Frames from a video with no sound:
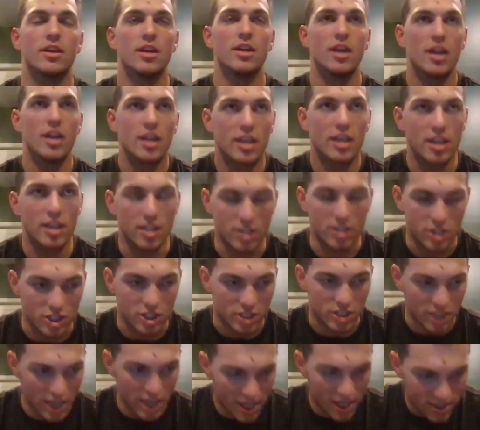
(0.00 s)
he just
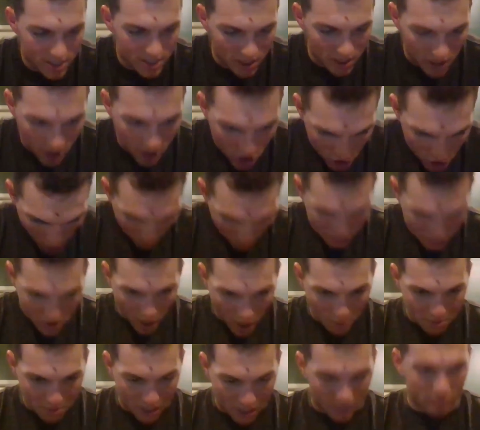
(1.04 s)
instantly jumps
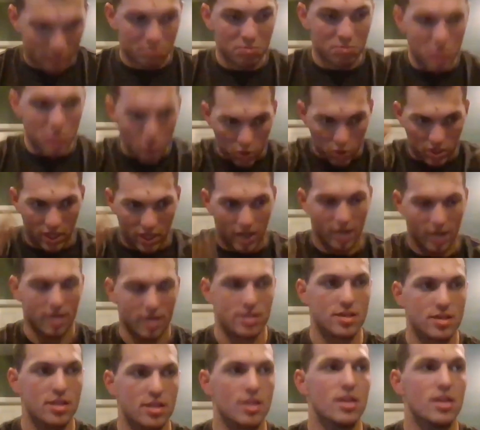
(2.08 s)
up and mule kicks.